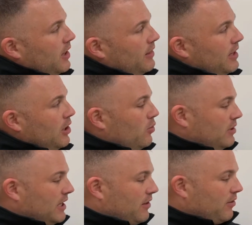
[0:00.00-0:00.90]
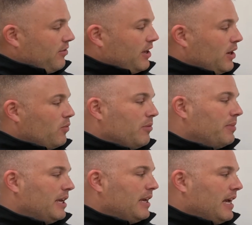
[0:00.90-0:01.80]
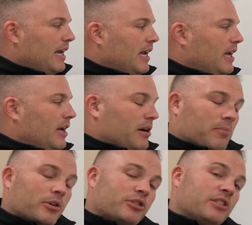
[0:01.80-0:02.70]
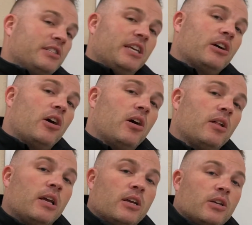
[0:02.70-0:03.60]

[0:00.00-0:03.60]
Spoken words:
The only other thing would be an emergency call.